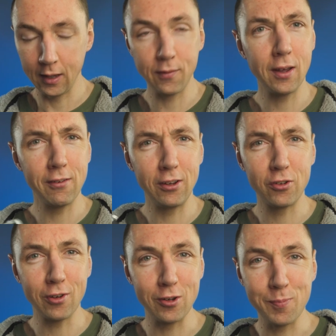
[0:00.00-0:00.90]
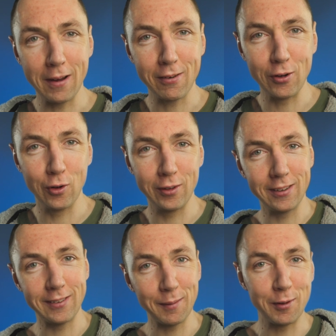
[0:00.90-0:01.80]
If you hear any strange background noise,
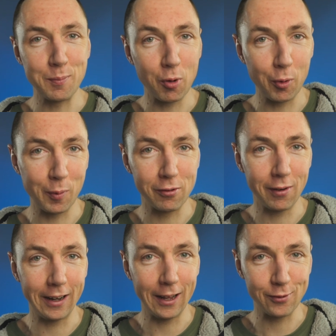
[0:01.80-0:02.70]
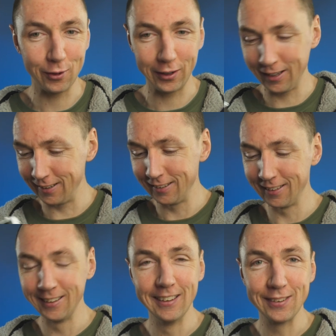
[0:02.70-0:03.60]
it's absolutely pouring with rain outside,
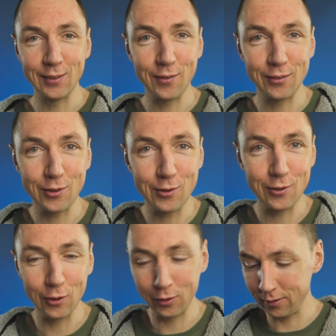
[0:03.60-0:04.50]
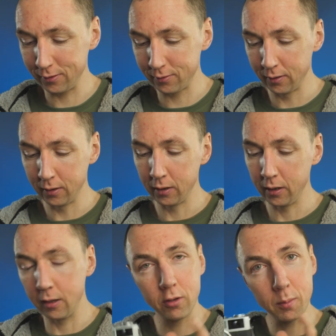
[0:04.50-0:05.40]
so excuse the noises.
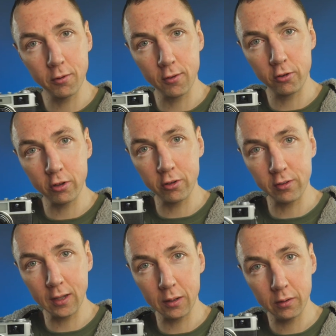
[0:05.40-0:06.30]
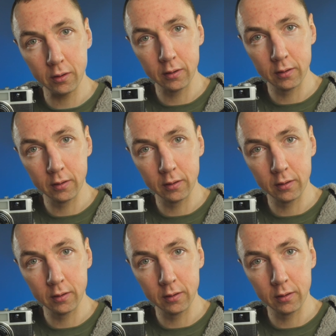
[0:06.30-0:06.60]
In terms of the shutter sound,